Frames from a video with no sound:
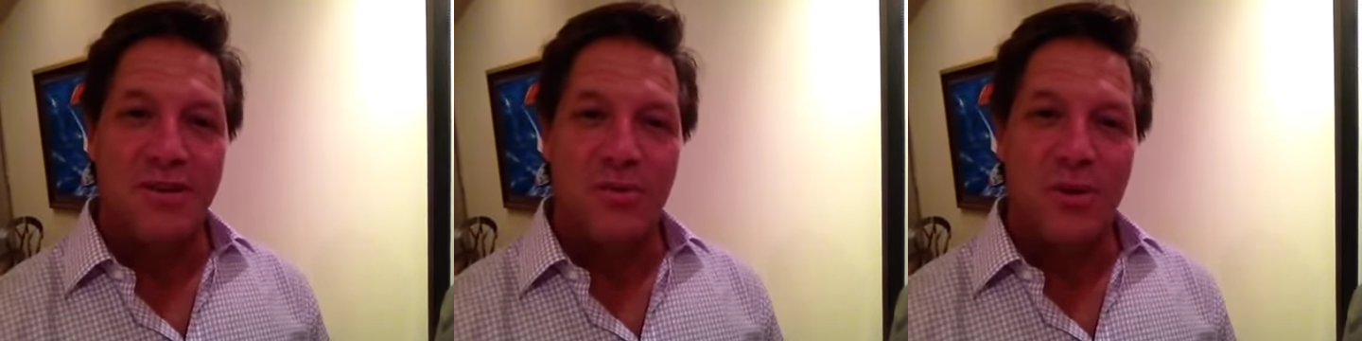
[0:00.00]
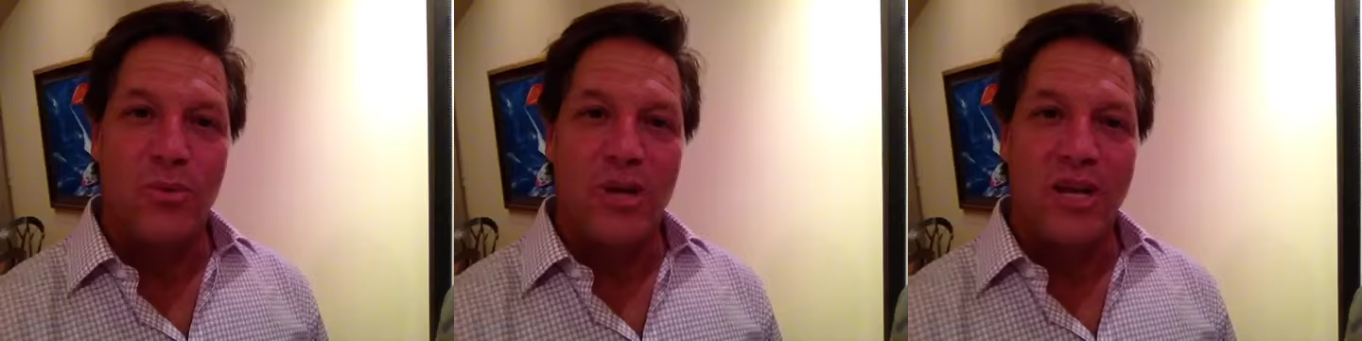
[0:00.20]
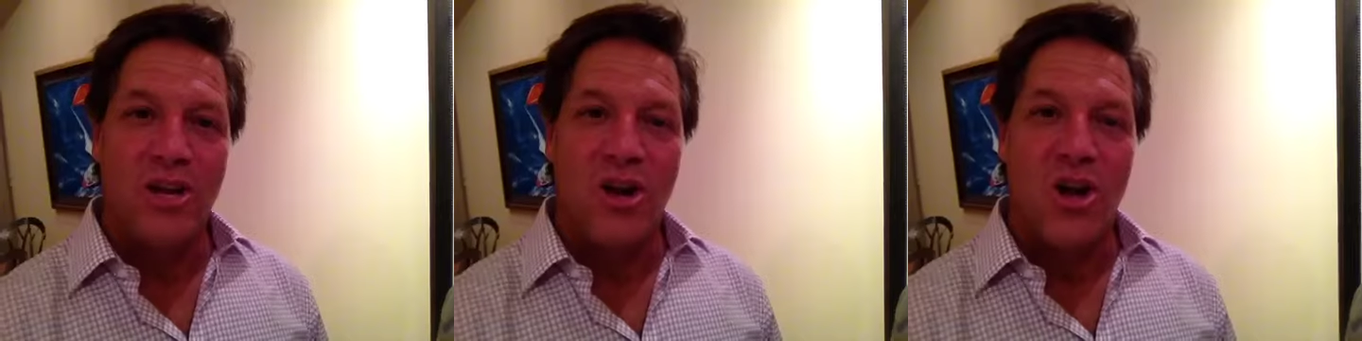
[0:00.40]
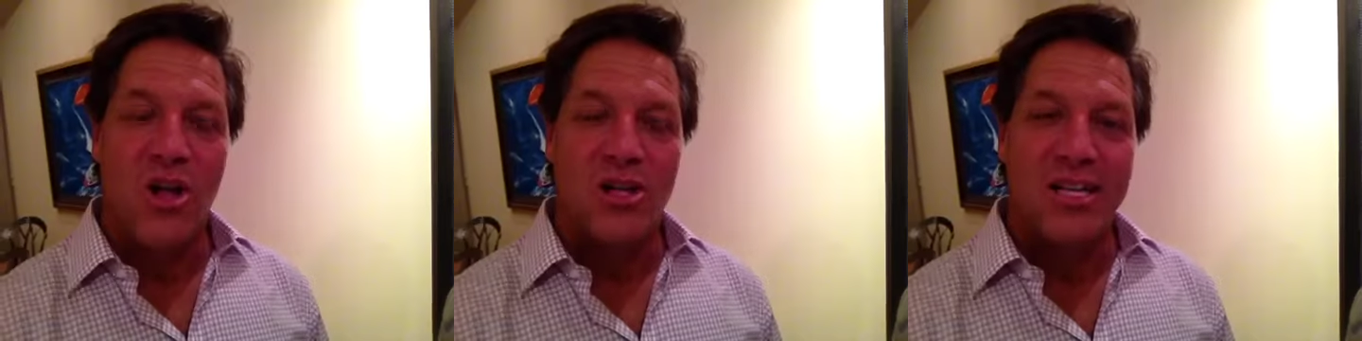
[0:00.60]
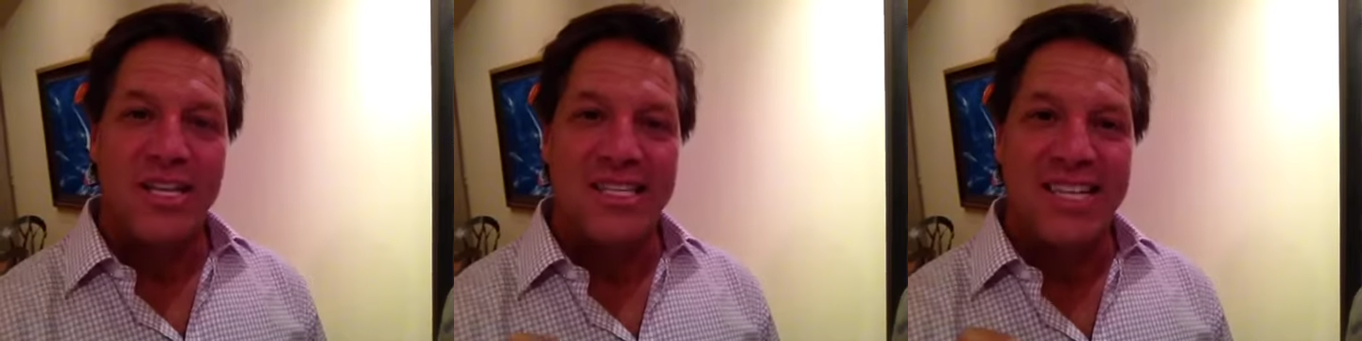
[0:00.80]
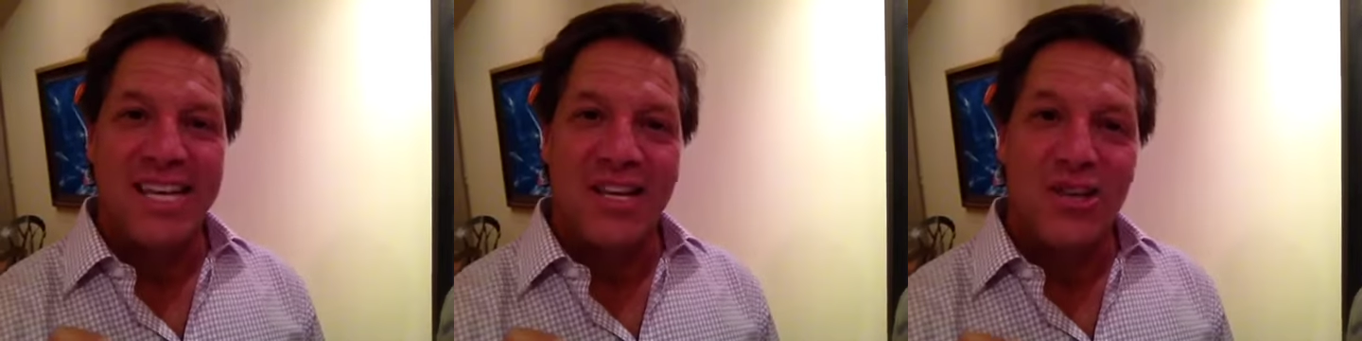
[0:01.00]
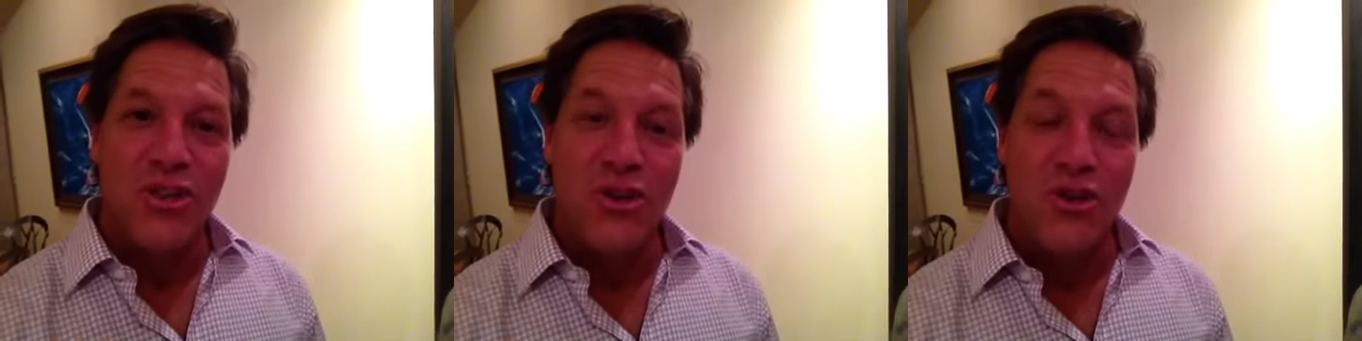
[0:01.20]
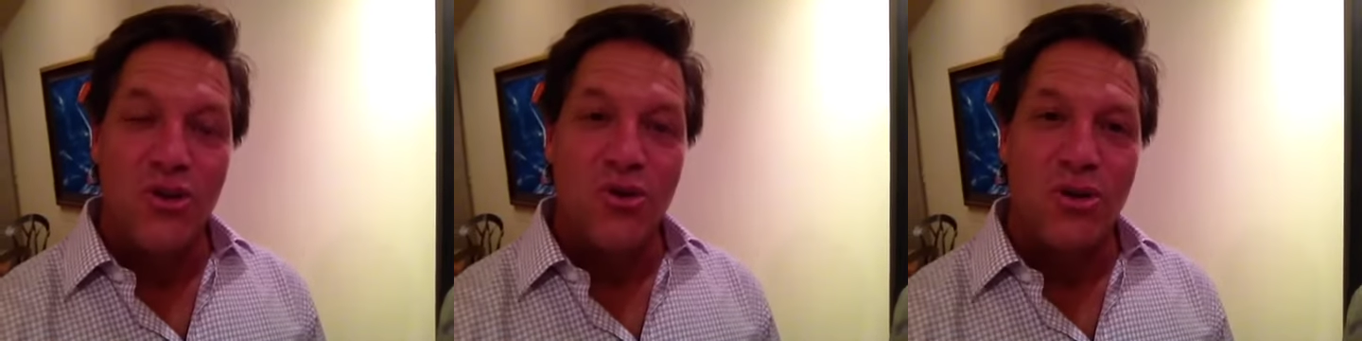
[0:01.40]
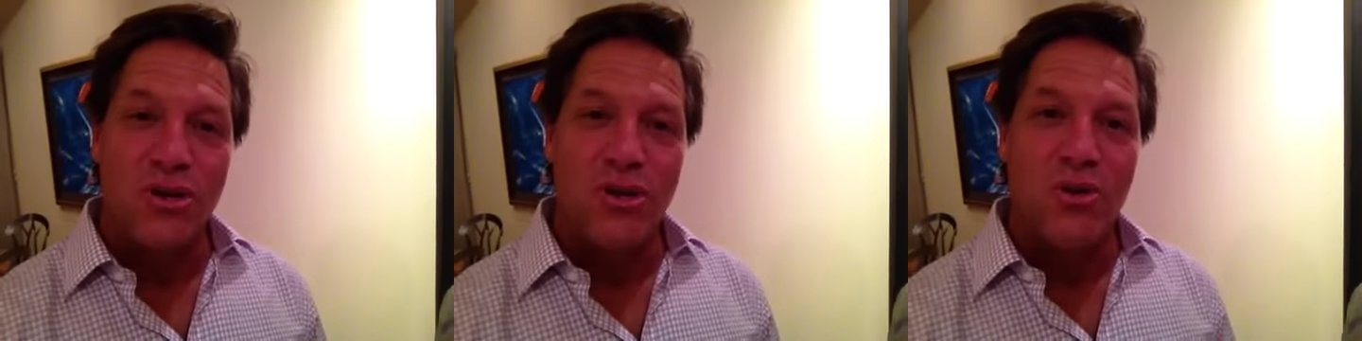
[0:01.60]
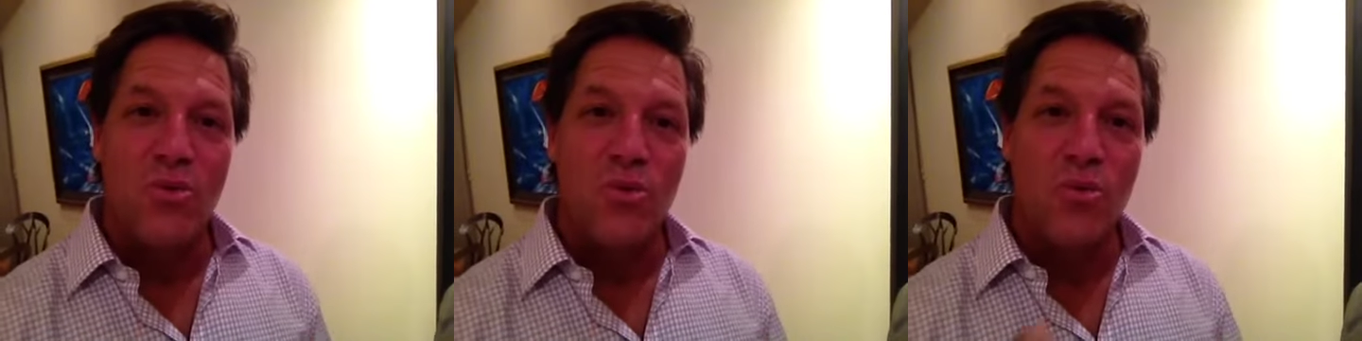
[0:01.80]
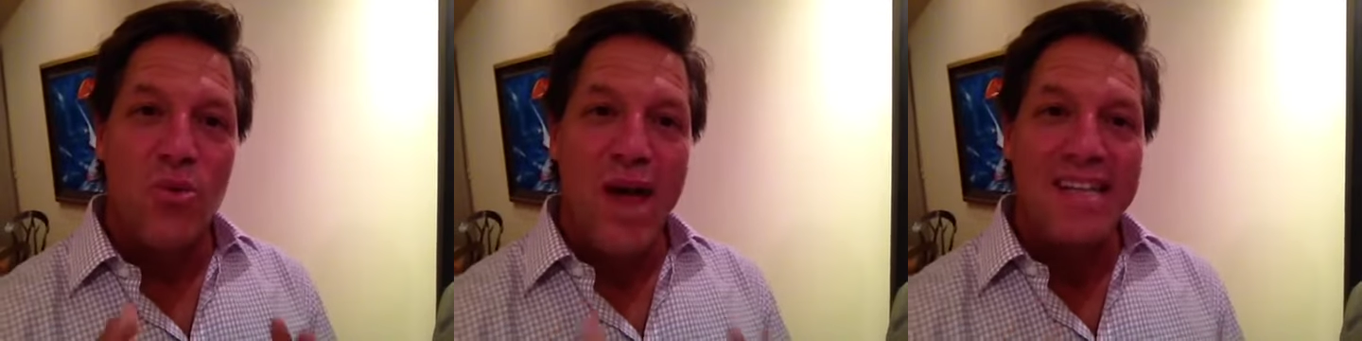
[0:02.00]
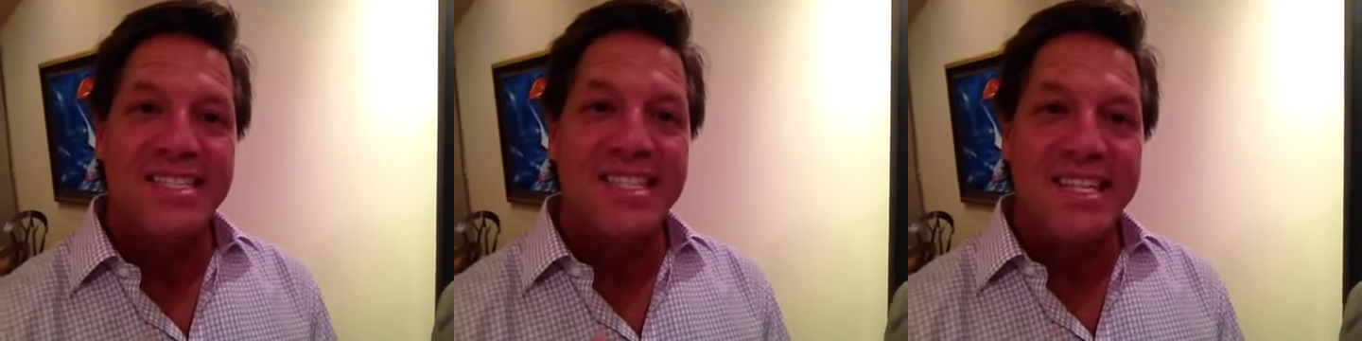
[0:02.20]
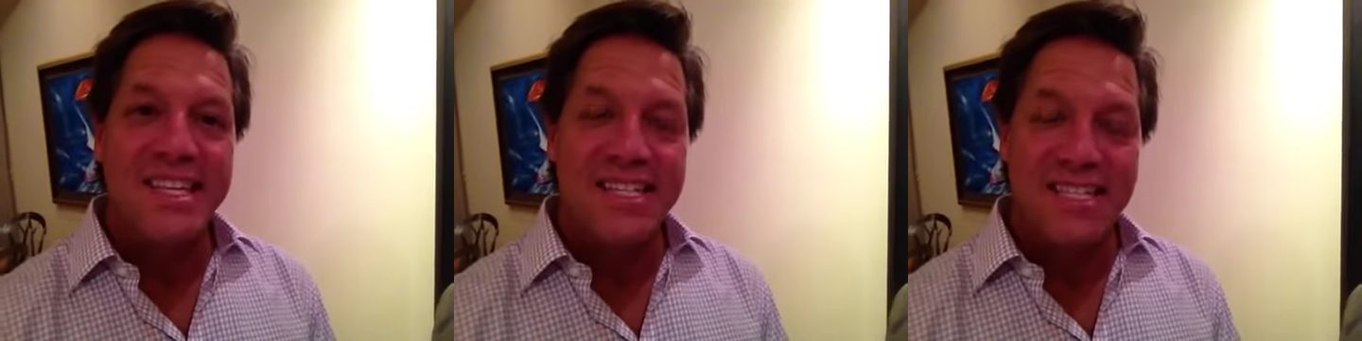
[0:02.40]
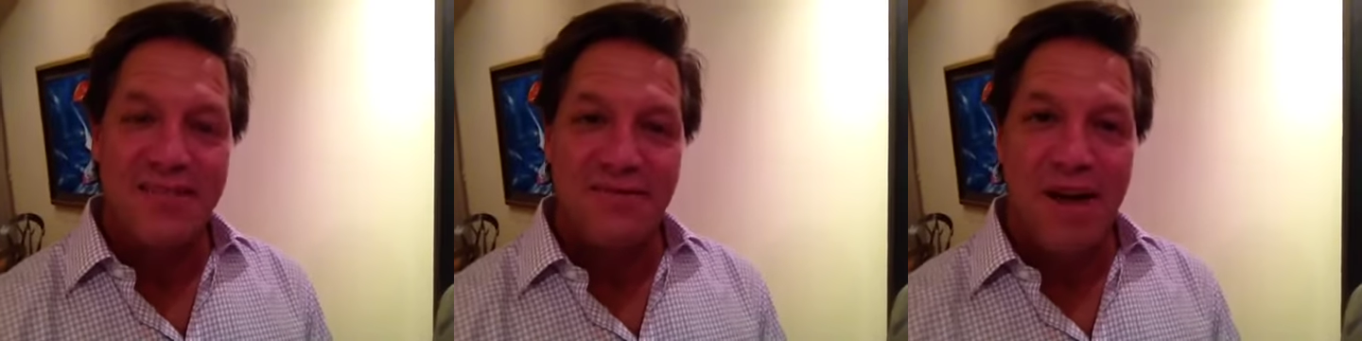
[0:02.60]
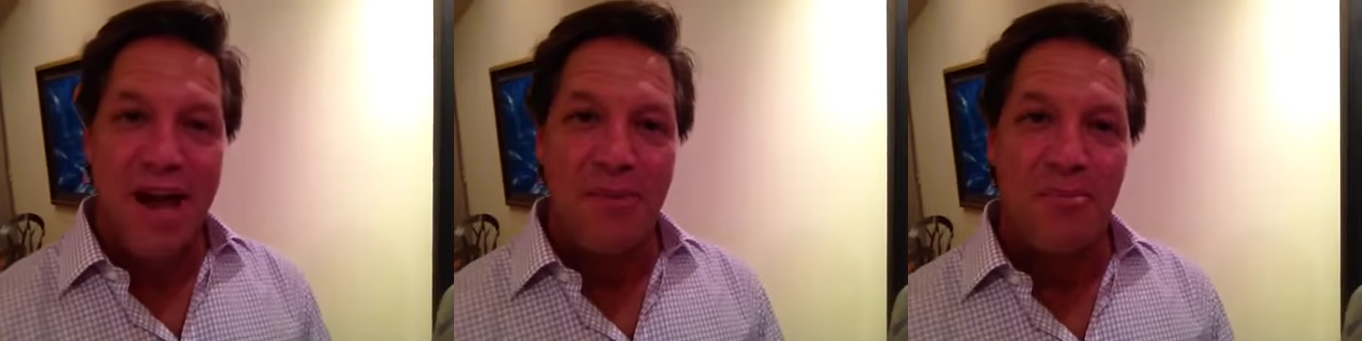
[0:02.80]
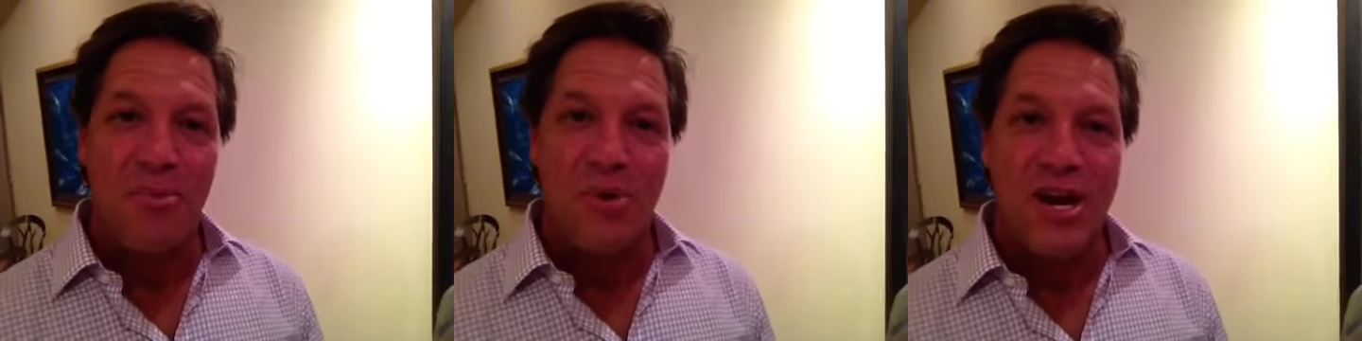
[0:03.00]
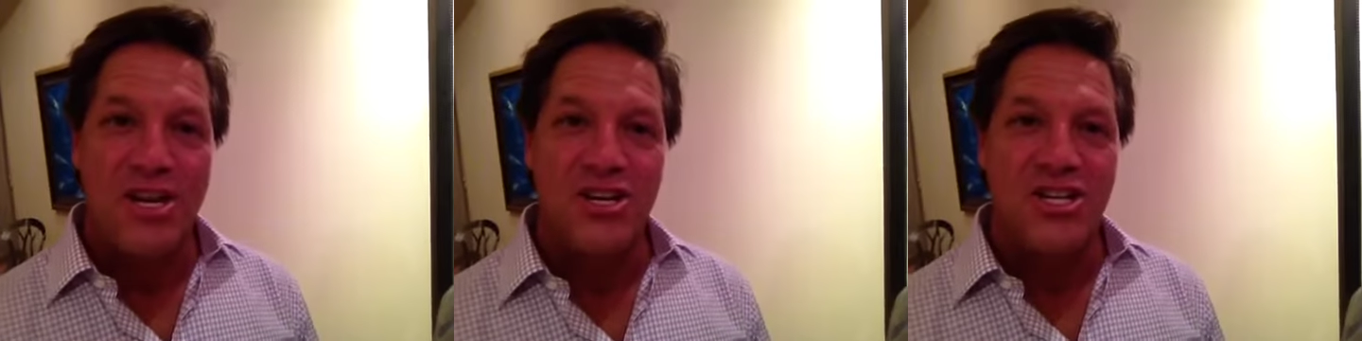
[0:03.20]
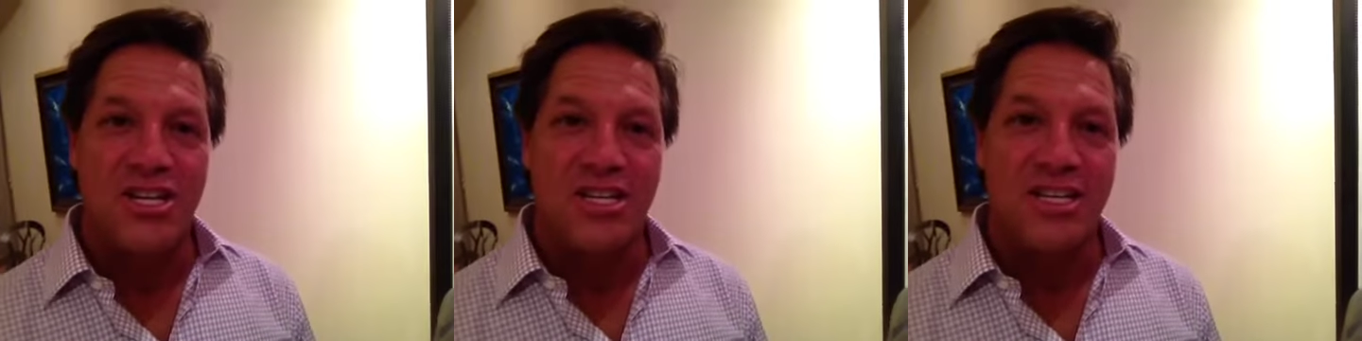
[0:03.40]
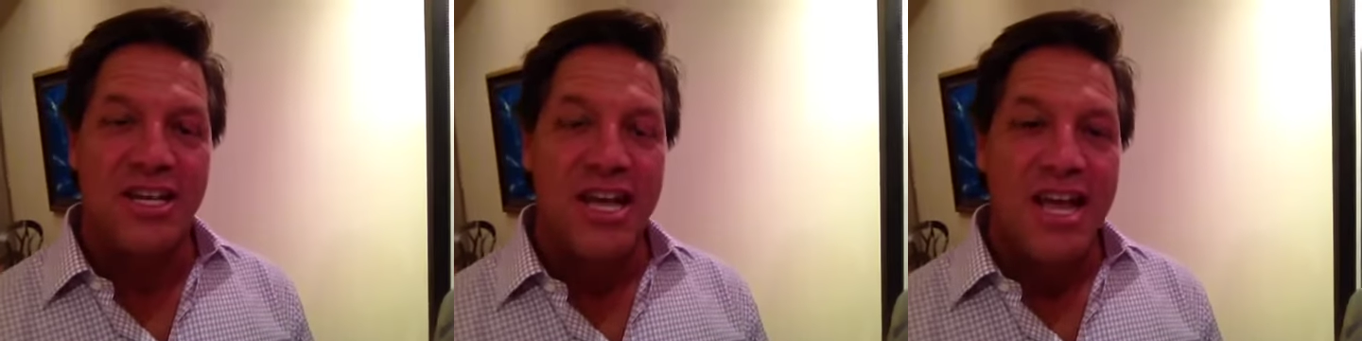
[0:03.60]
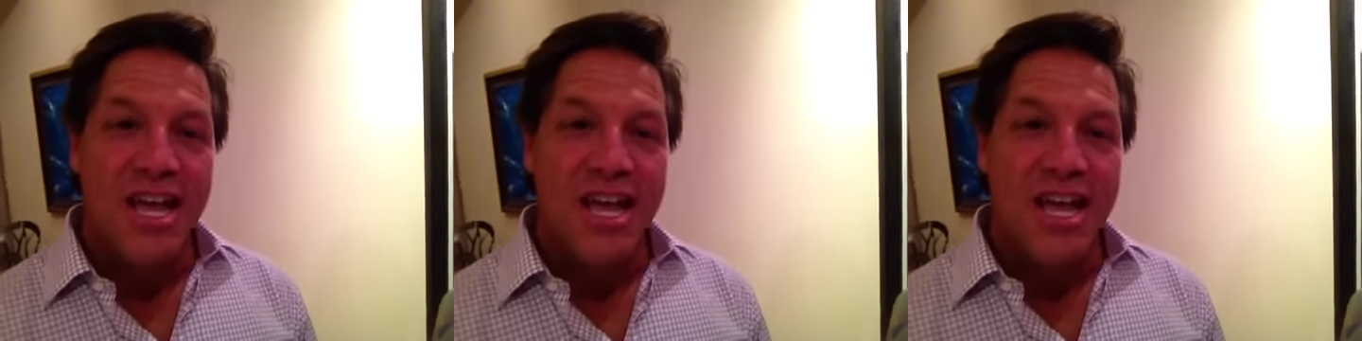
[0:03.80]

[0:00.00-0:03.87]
in what we call is a neural resonance vibration